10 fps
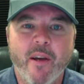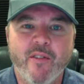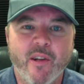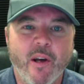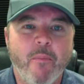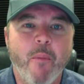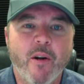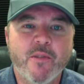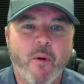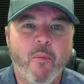because you look
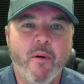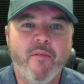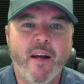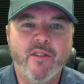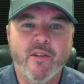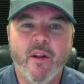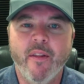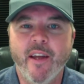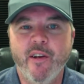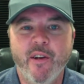much more professional
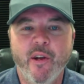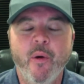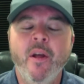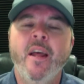than you do,